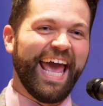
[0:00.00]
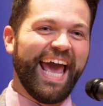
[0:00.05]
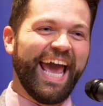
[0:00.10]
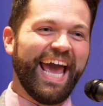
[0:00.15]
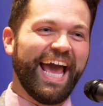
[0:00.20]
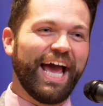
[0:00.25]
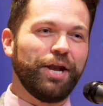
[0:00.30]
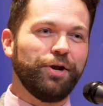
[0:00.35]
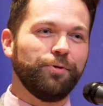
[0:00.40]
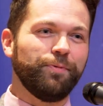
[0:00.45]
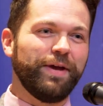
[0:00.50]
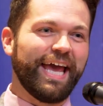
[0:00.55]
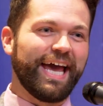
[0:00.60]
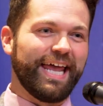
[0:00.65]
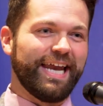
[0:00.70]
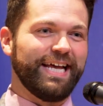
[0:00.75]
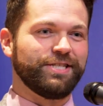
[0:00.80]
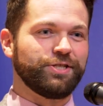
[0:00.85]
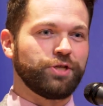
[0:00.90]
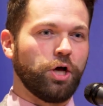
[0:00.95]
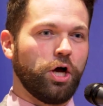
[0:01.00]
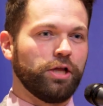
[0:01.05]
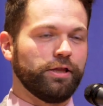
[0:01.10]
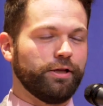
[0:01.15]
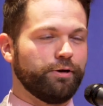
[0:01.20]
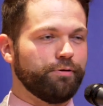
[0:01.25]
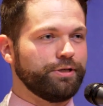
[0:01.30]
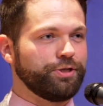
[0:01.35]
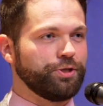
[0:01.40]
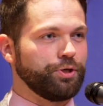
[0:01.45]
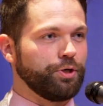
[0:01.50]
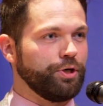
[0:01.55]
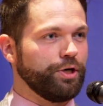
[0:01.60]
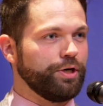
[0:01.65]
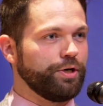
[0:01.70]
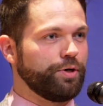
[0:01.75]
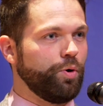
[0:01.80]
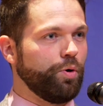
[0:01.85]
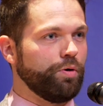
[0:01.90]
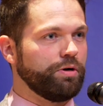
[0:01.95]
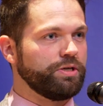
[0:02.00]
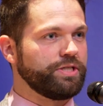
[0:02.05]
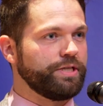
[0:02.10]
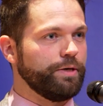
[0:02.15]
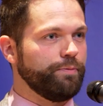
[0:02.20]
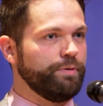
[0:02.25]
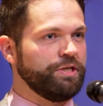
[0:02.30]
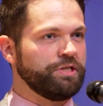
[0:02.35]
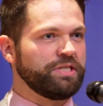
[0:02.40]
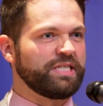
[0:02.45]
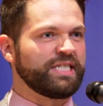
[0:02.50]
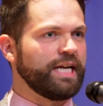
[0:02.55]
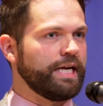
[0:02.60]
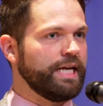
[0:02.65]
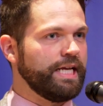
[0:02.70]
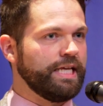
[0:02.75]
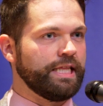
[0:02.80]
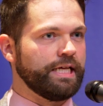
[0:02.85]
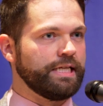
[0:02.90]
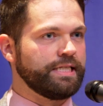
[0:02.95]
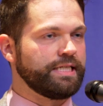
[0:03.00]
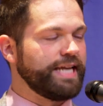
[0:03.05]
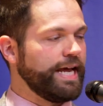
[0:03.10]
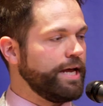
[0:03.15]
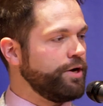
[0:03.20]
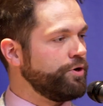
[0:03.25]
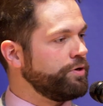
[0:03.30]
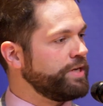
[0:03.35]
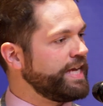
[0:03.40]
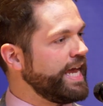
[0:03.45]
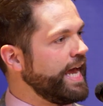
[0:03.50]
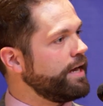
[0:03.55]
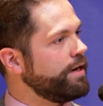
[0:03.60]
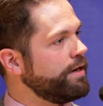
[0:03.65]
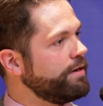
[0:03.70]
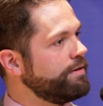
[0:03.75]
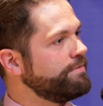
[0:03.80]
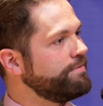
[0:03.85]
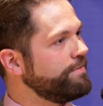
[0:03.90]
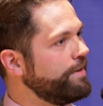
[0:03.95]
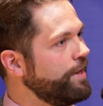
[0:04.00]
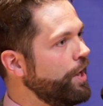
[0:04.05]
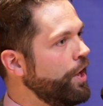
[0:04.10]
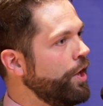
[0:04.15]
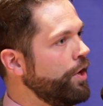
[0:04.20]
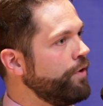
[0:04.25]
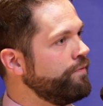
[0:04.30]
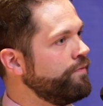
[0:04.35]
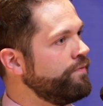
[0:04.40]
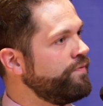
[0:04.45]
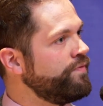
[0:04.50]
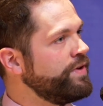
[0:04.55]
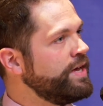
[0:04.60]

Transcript: And we had a song literature course that we just study the standard canon of,